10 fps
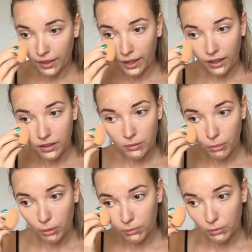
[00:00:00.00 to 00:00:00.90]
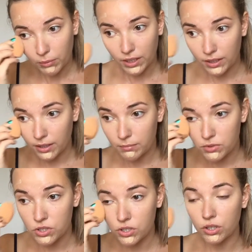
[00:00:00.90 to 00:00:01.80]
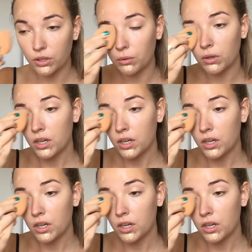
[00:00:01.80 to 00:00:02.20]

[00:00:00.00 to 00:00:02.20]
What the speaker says: at the moment when it comes to,